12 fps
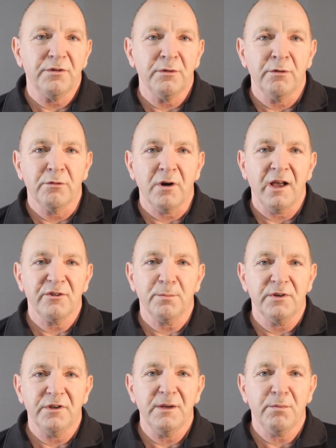to grasp
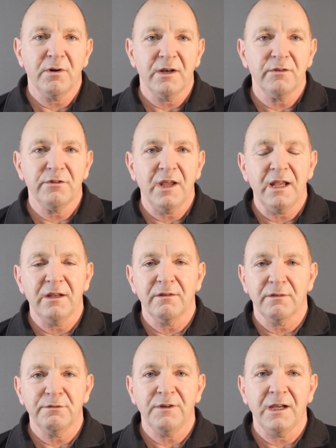a deeper understanding
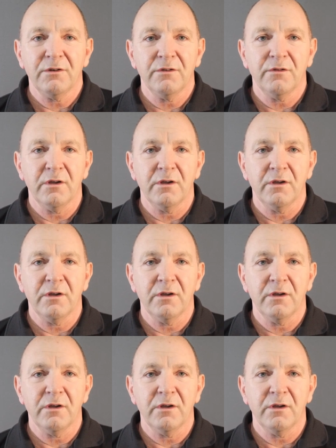of the factors